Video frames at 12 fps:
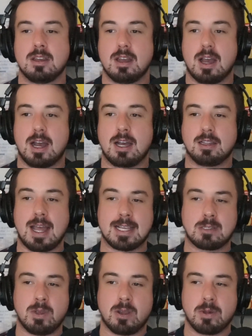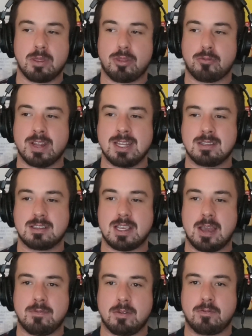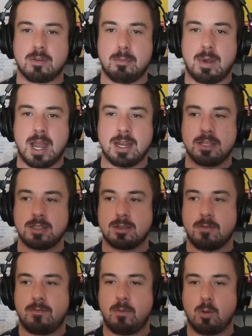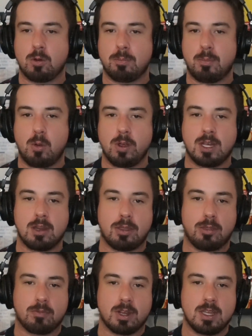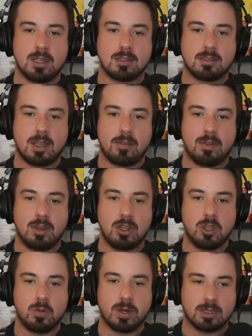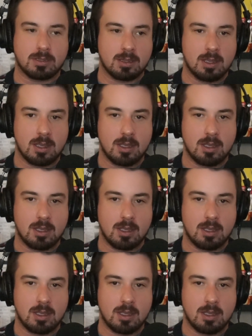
Last week I went 3-7 for minus 4.37 units.